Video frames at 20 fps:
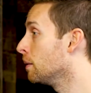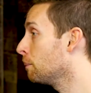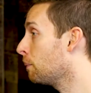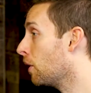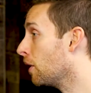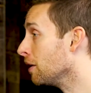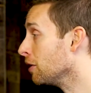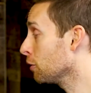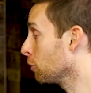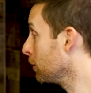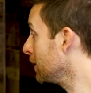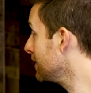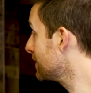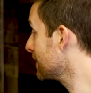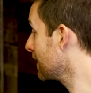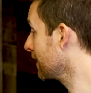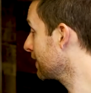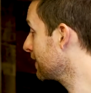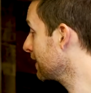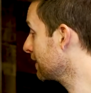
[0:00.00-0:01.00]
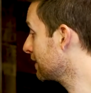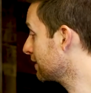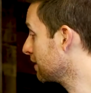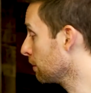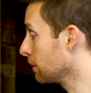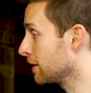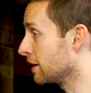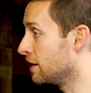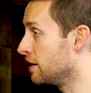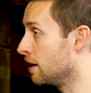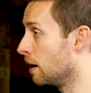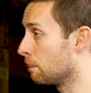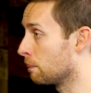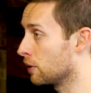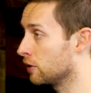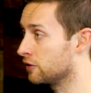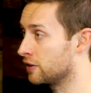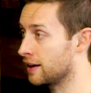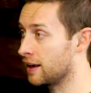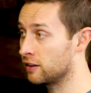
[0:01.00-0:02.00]
Part of the reason I think some of the
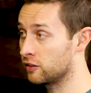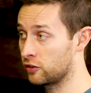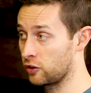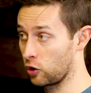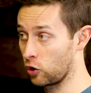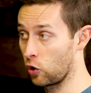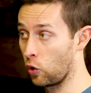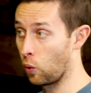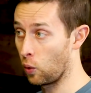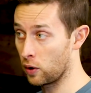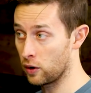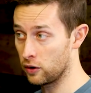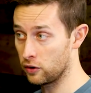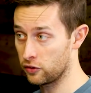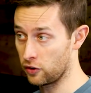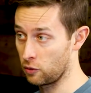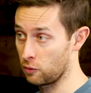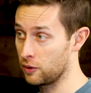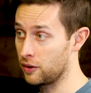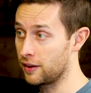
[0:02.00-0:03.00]
numbers against their corners are